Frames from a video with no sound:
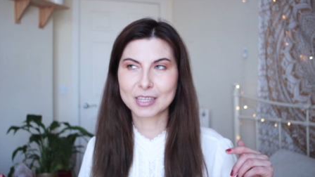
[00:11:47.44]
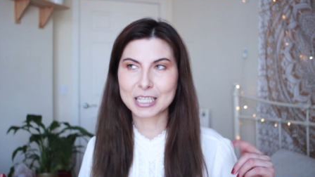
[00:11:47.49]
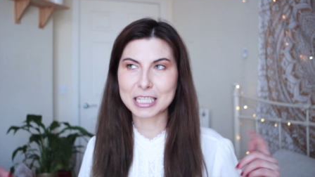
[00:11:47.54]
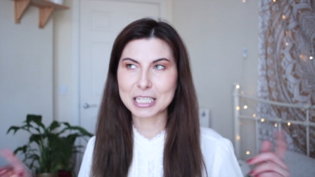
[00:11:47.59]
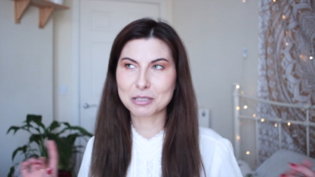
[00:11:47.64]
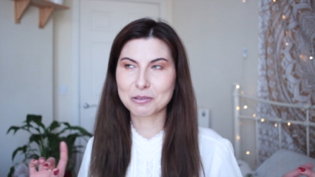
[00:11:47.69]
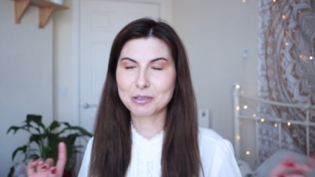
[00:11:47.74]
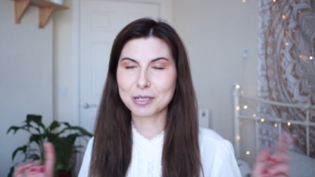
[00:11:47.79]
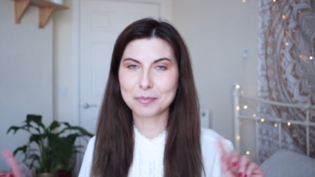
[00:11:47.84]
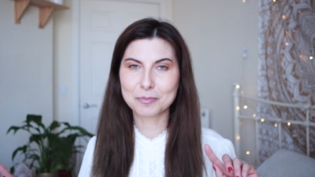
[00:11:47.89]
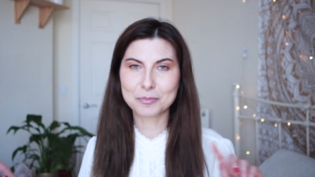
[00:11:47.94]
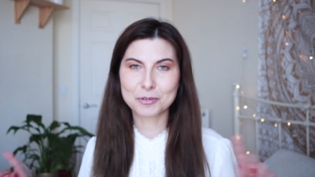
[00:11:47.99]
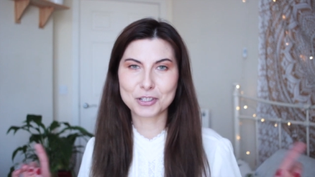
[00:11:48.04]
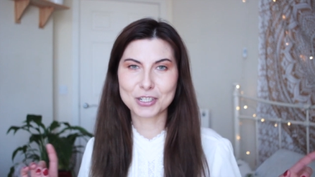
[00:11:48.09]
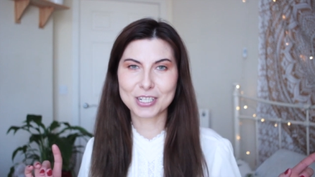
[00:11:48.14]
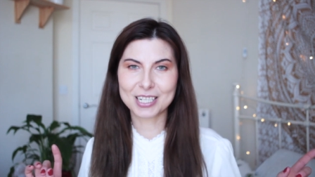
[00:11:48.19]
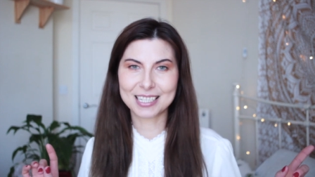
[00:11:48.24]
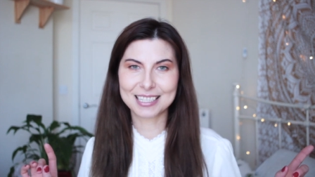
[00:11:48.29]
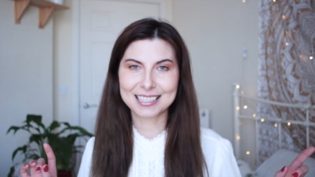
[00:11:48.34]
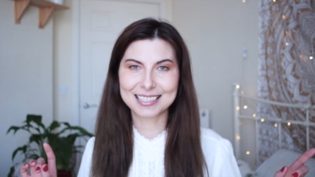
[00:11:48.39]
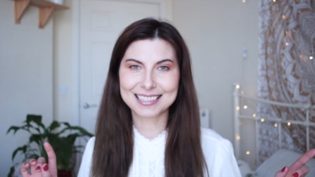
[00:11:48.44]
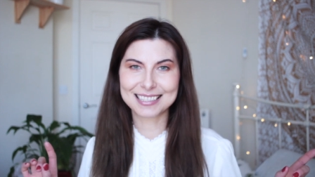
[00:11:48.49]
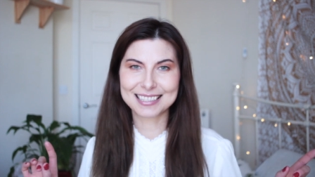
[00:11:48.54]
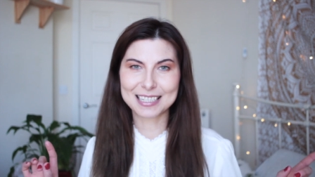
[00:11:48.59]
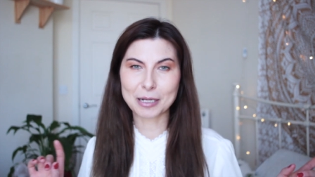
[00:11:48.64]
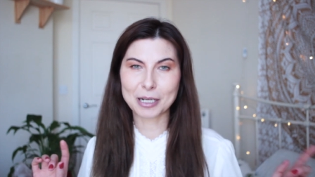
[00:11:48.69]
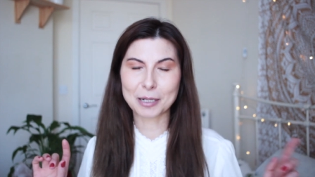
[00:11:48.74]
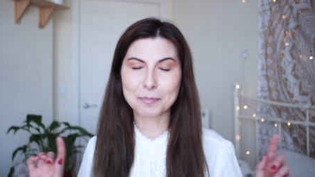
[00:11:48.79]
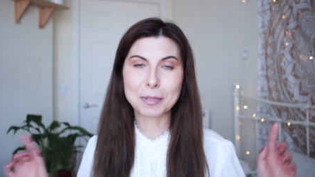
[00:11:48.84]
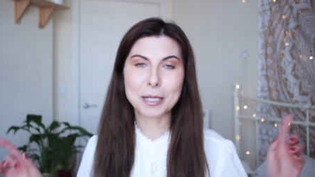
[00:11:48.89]
descriptions,
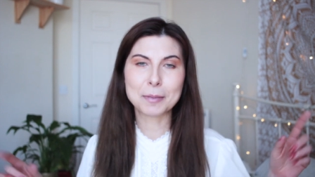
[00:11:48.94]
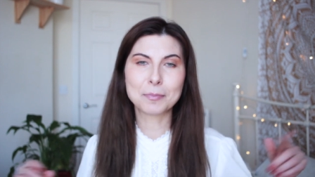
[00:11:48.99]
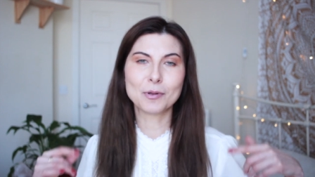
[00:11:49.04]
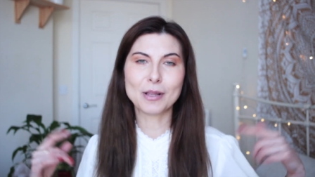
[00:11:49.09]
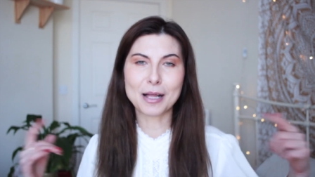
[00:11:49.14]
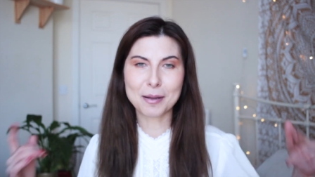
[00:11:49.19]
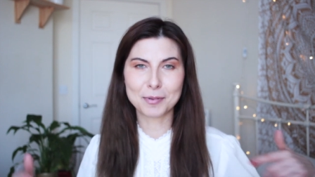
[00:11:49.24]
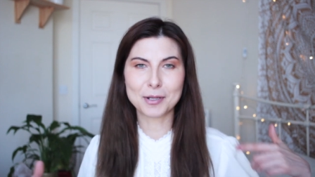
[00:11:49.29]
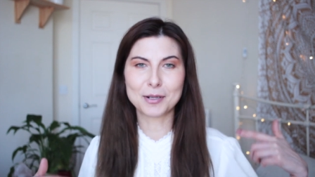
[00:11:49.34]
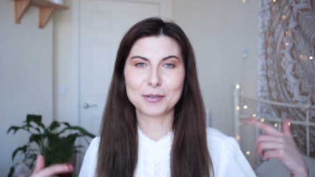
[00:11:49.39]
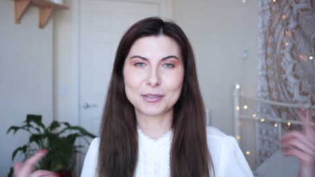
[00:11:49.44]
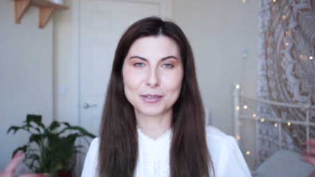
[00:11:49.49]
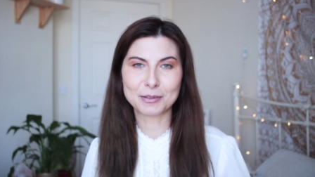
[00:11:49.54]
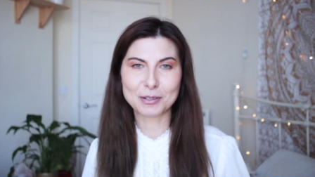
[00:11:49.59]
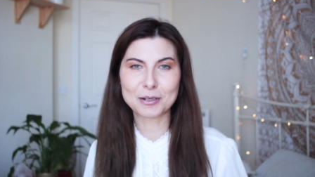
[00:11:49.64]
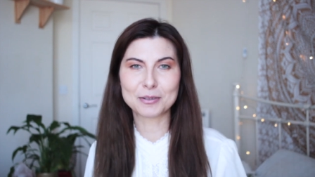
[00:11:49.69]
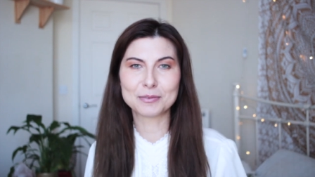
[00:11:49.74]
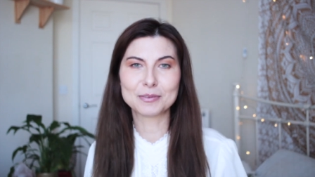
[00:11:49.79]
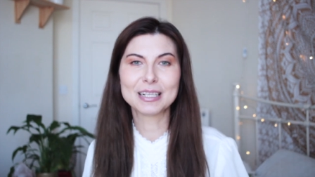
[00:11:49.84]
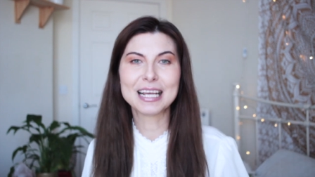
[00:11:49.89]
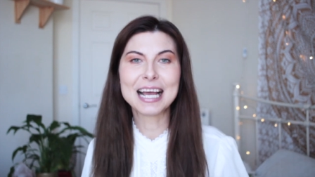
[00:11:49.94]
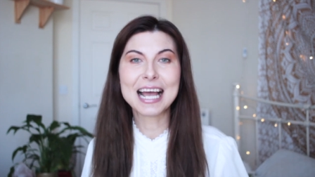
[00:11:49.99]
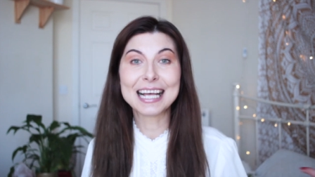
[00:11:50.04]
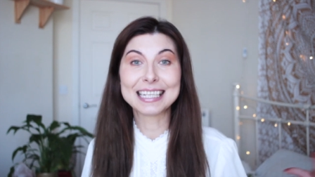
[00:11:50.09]
so people upload their own